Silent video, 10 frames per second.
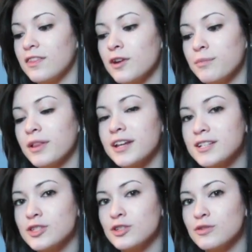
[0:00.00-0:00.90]
their blood
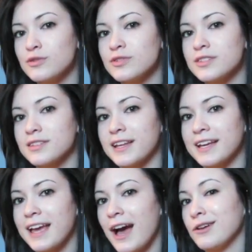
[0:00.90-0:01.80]
is used like
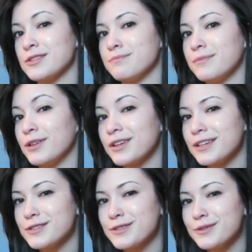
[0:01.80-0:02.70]
cow's milk
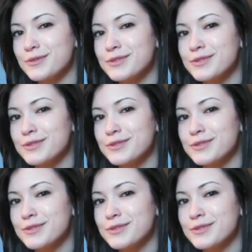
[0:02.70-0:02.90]
is used.